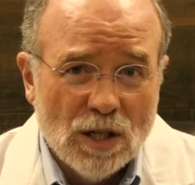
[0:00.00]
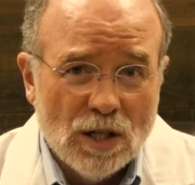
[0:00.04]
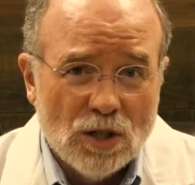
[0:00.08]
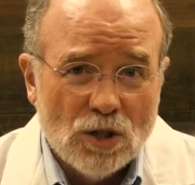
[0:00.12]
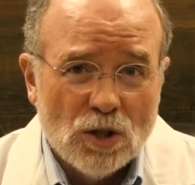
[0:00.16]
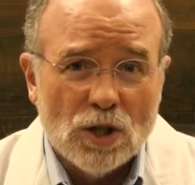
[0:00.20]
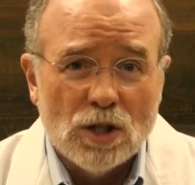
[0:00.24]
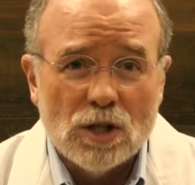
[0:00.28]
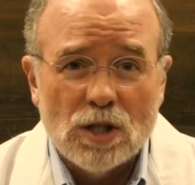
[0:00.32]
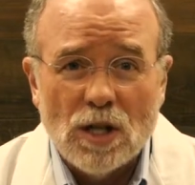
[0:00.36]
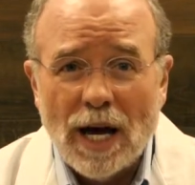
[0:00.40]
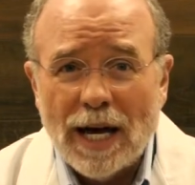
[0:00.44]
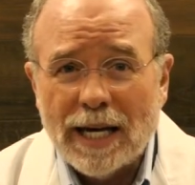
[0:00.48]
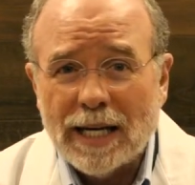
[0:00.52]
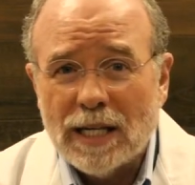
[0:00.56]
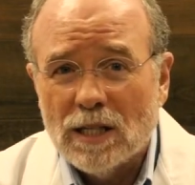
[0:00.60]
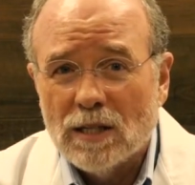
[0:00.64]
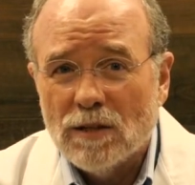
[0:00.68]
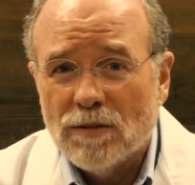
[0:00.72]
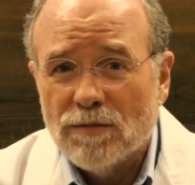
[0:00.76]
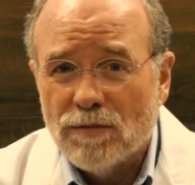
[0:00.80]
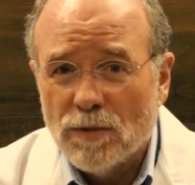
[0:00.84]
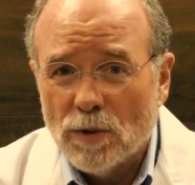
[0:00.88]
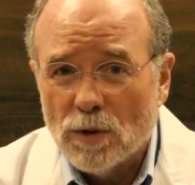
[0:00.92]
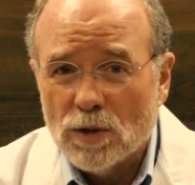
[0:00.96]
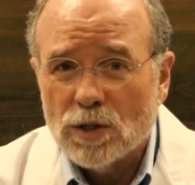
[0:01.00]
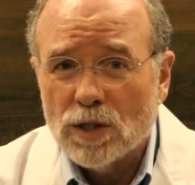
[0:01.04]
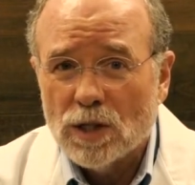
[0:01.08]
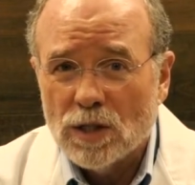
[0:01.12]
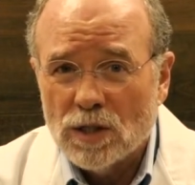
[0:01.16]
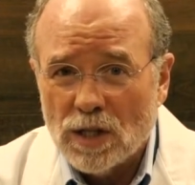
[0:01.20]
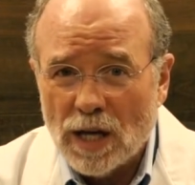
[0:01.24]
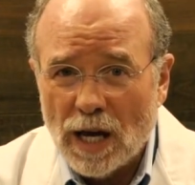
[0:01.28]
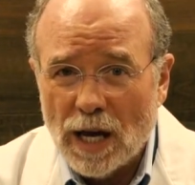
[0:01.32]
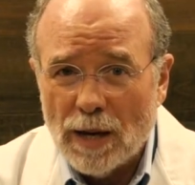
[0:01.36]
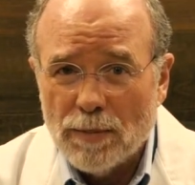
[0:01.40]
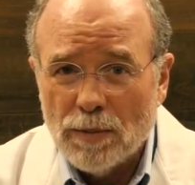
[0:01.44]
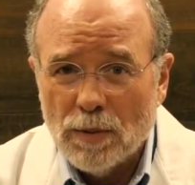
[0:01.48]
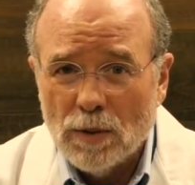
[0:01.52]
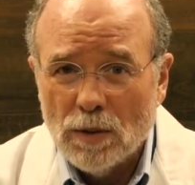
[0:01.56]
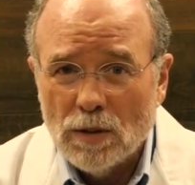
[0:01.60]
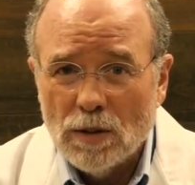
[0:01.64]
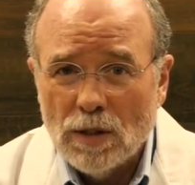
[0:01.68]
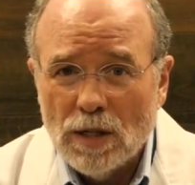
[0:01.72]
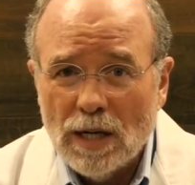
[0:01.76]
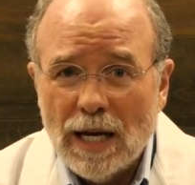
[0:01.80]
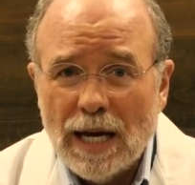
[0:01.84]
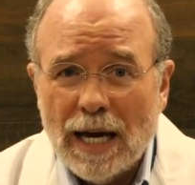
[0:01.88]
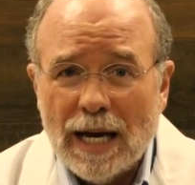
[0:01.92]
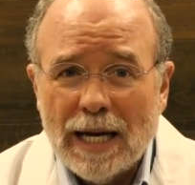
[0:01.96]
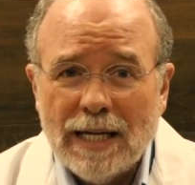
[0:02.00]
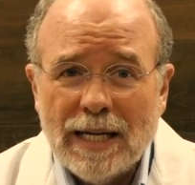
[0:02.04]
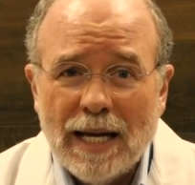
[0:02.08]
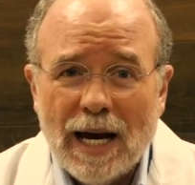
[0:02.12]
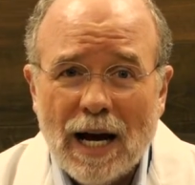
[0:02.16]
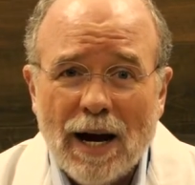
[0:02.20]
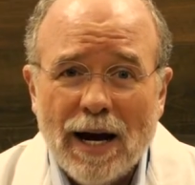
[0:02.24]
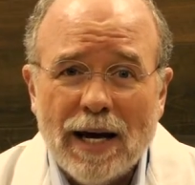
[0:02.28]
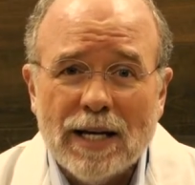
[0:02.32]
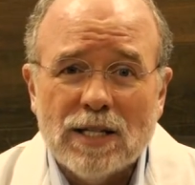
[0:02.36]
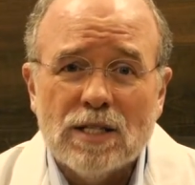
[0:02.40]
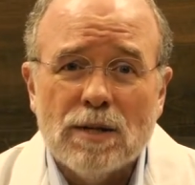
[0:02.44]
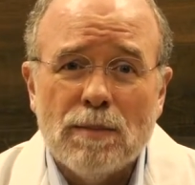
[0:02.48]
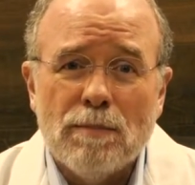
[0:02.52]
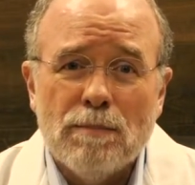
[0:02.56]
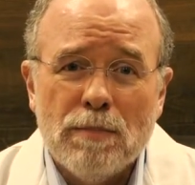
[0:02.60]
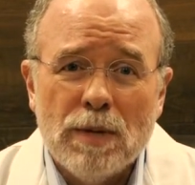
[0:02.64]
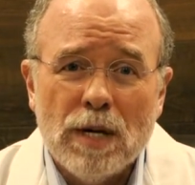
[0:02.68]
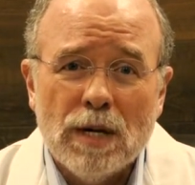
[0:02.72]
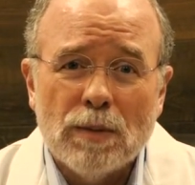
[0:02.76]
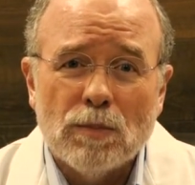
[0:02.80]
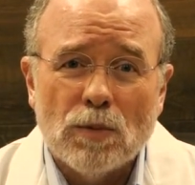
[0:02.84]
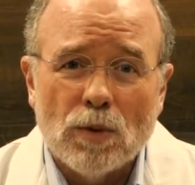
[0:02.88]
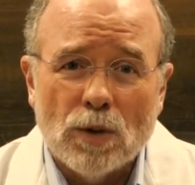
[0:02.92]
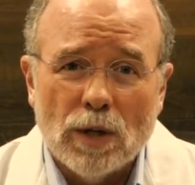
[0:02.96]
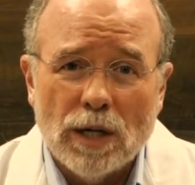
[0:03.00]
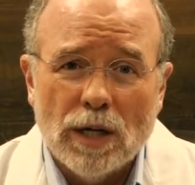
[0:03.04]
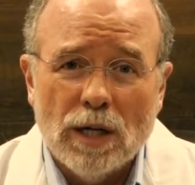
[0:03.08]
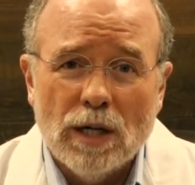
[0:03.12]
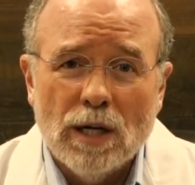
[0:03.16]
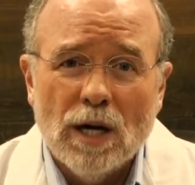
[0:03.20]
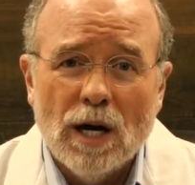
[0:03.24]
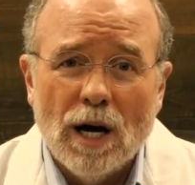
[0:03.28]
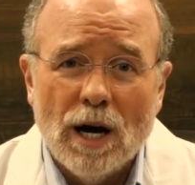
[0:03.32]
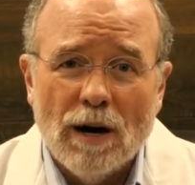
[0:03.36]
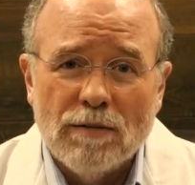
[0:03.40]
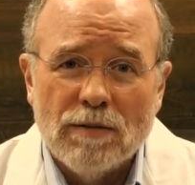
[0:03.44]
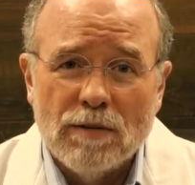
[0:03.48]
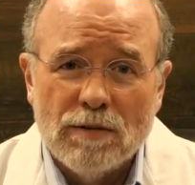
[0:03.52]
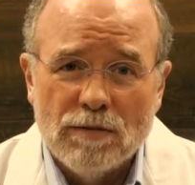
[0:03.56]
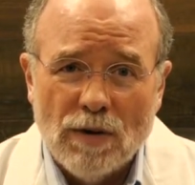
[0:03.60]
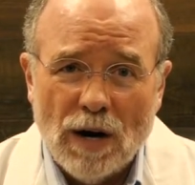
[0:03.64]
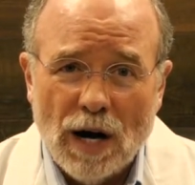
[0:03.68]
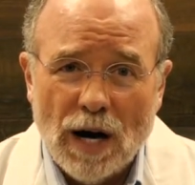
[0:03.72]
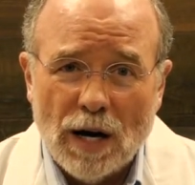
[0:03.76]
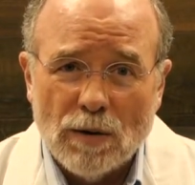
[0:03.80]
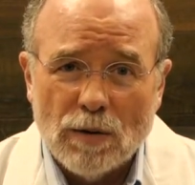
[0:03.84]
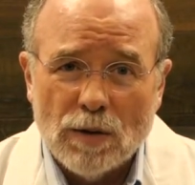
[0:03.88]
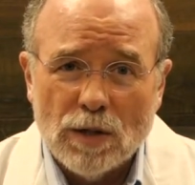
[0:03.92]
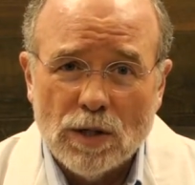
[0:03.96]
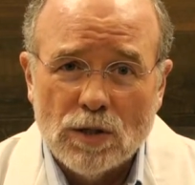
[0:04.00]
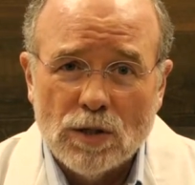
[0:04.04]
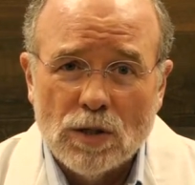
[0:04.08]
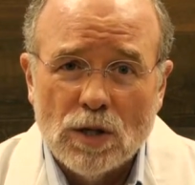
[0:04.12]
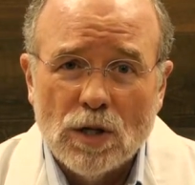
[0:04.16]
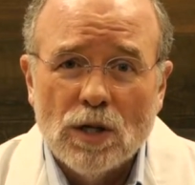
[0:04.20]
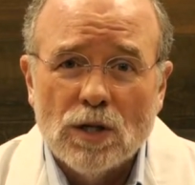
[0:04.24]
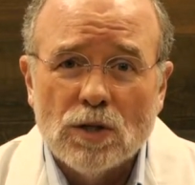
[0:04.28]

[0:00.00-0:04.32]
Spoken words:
just like in the first example, and now has a memory of the virus,